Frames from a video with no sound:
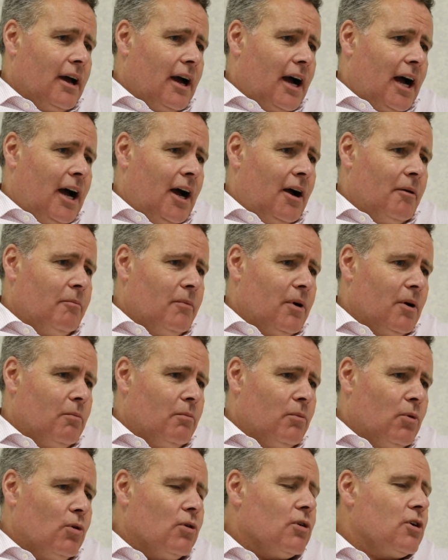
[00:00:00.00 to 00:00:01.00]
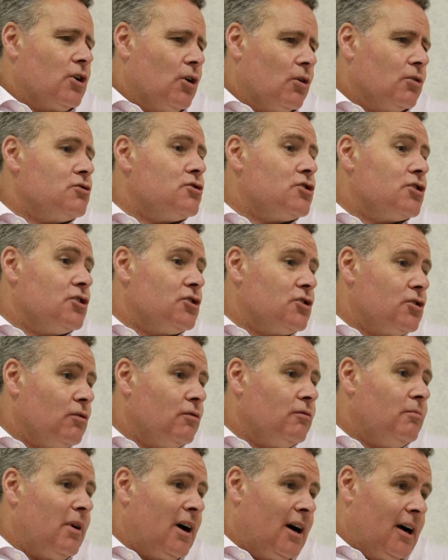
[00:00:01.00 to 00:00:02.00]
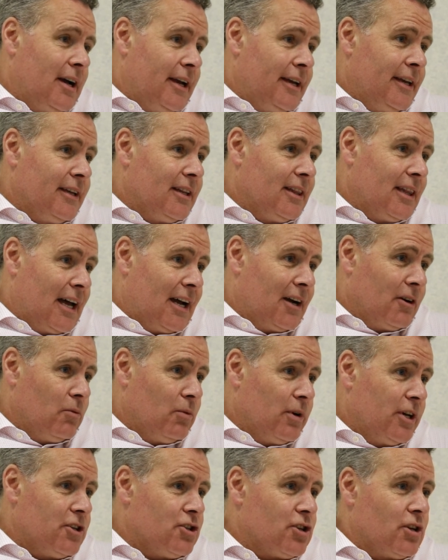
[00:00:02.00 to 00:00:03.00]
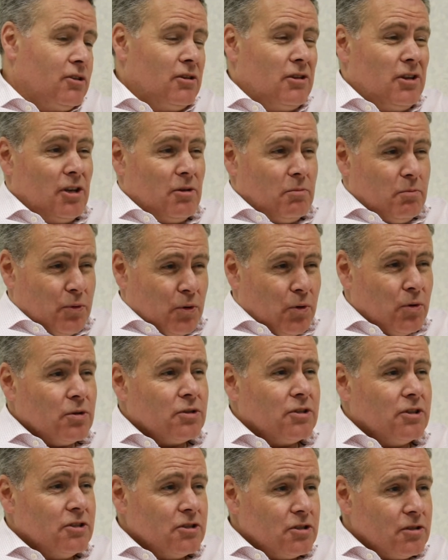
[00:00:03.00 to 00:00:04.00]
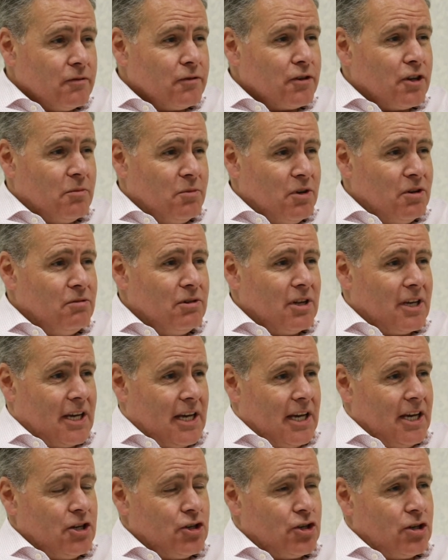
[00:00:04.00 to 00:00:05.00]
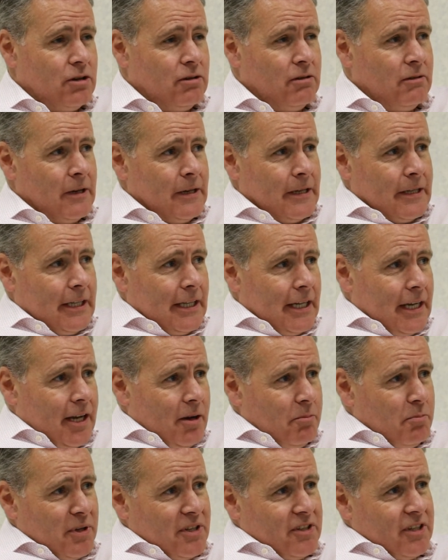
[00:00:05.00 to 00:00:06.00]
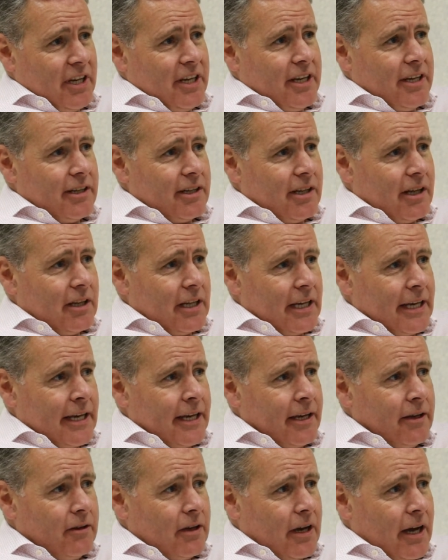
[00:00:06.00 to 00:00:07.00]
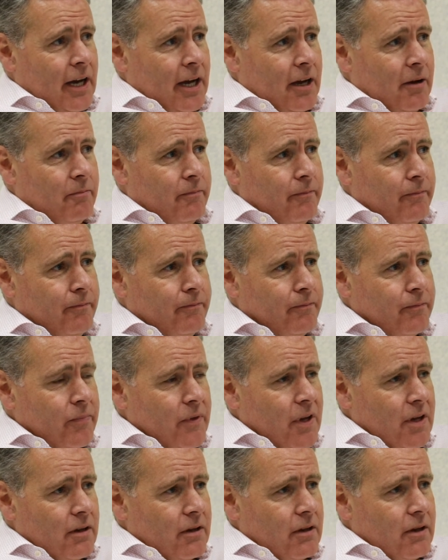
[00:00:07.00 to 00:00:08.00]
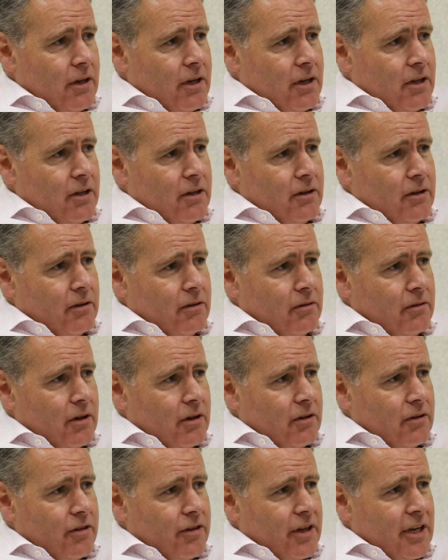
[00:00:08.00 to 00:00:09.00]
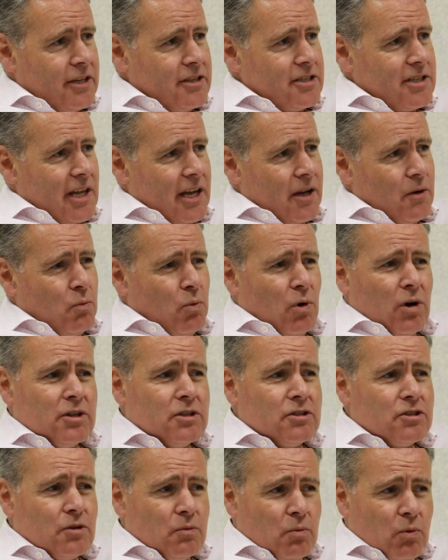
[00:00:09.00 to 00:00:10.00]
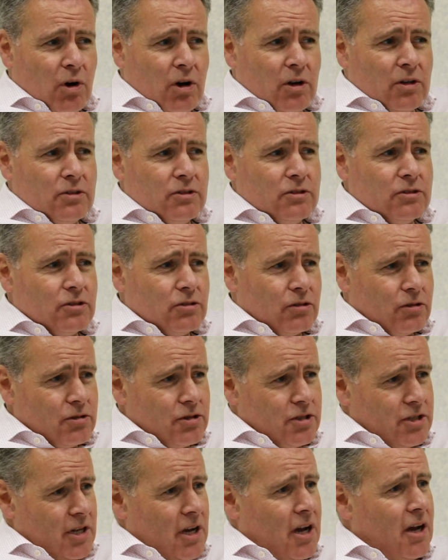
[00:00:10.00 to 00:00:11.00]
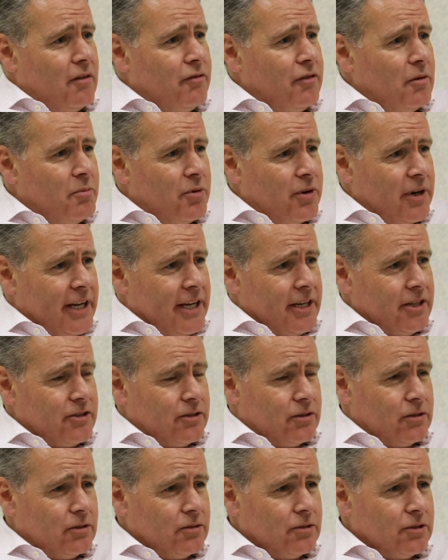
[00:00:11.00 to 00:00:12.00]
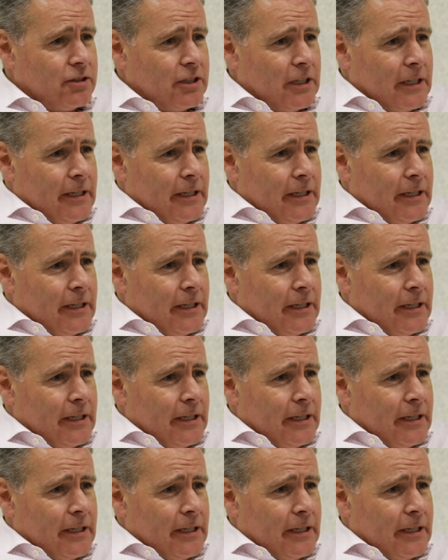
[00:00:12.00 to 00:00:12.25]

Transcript: I'm more conscious of my language and the importance of communication, and particularly in things like one-to-ones or staff appraisals.